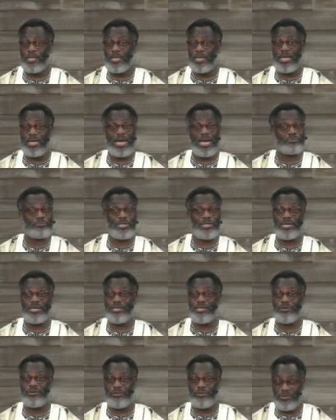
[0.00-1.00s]
And I'm
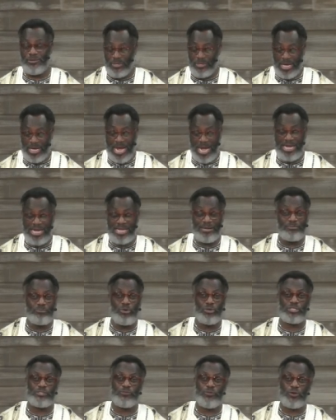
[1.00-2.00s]
telling you, I am
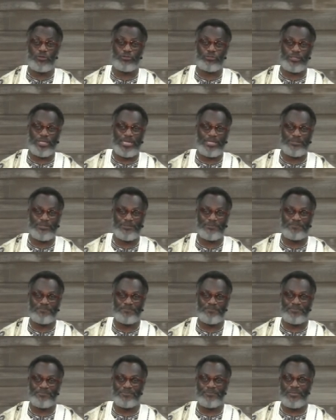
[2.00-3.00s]
most fortunate.
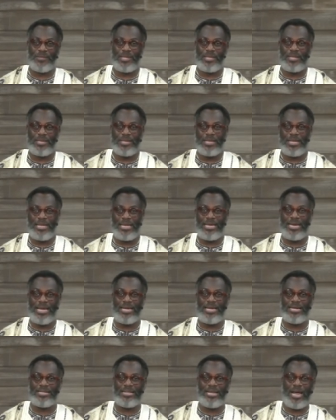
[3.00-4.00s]
And
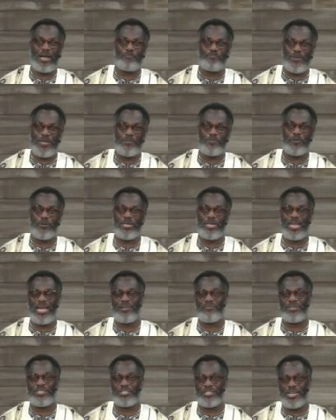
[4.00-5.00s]
there are people in
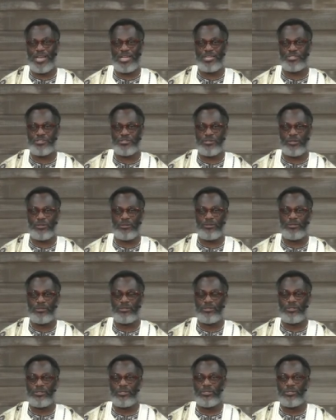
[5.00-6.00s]
Life International
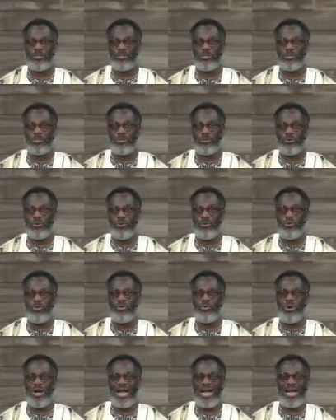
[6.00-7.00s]

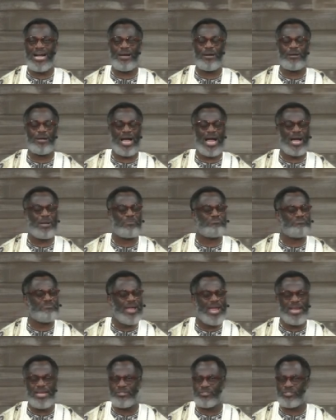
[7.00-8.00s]
who are
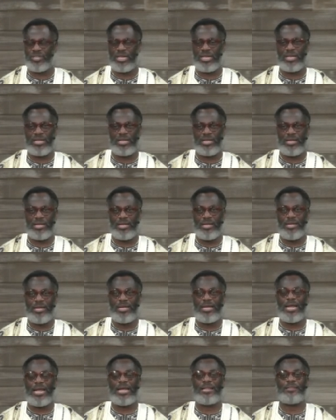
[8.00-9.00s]
amazing,
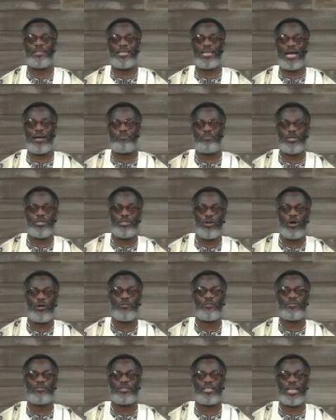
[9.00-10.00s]
and they are
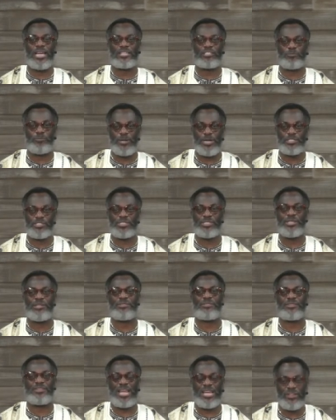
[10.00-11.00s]
beyond the expression,
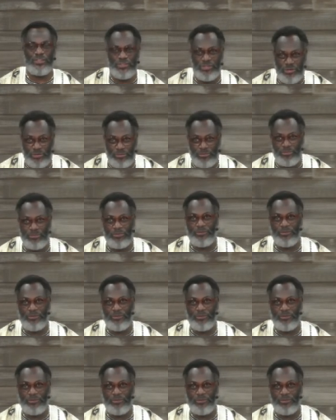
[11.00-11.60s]
thank you.